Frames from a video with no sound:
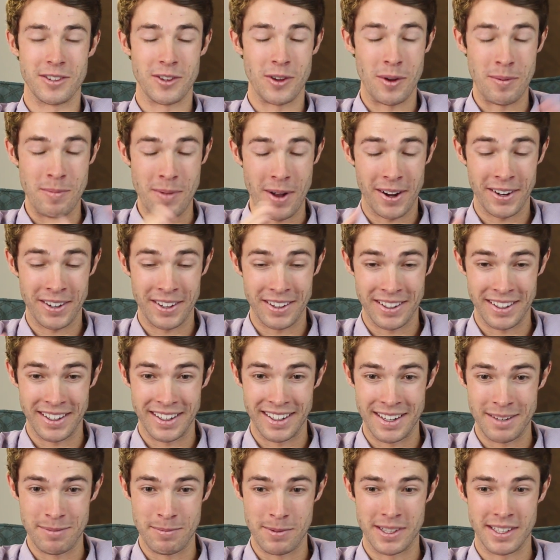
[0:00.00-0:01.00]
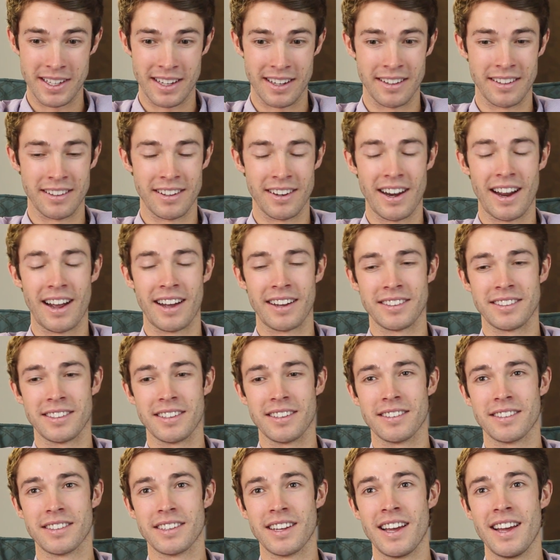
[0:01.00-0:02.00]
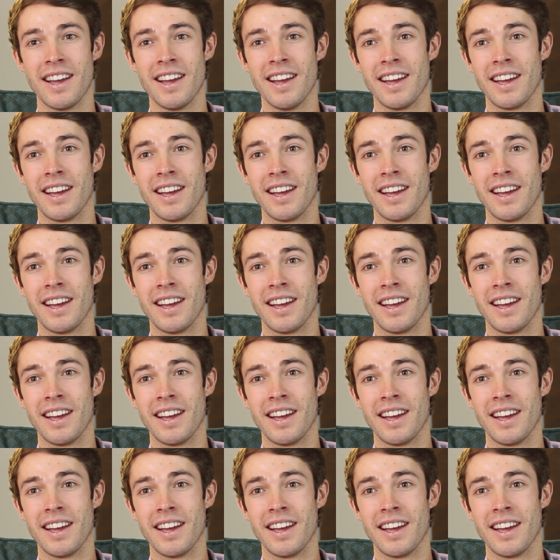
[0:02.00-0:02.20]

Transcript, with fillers: So I'm not good at imitating their accents.